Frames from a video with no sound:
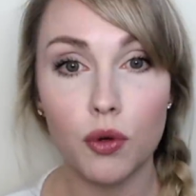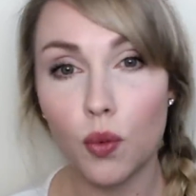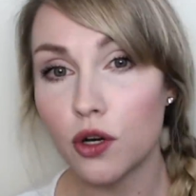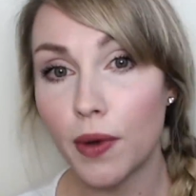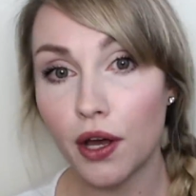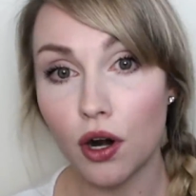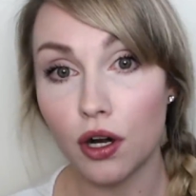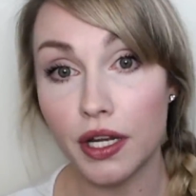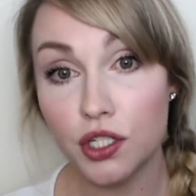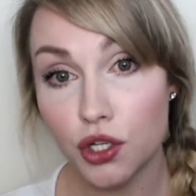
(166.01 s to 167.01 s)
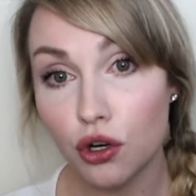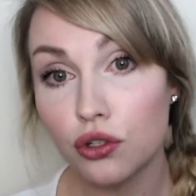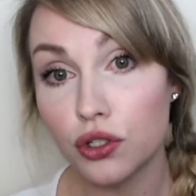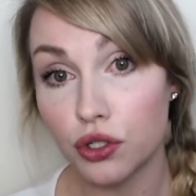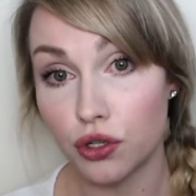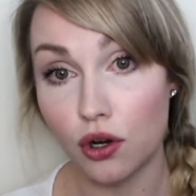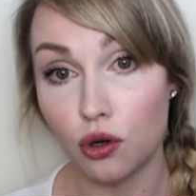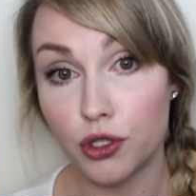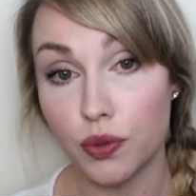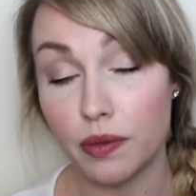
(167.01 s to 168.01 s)
But what about our internal struggle
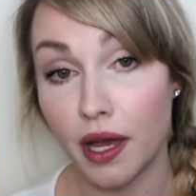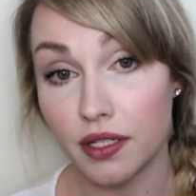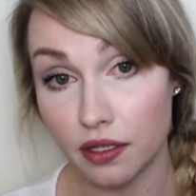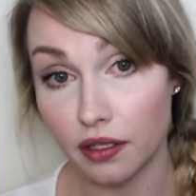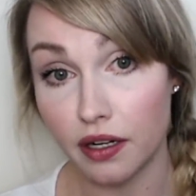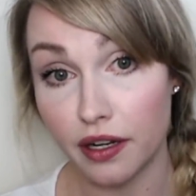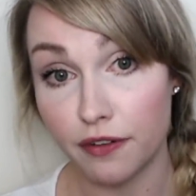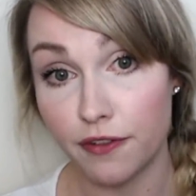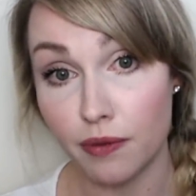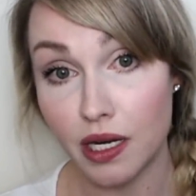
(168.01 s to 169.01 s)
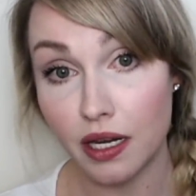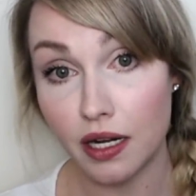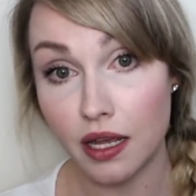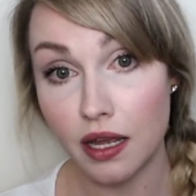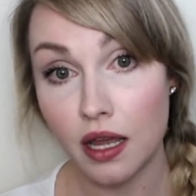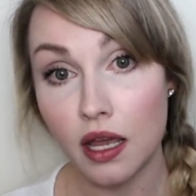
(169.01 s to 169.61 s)
between masculinity and femininity?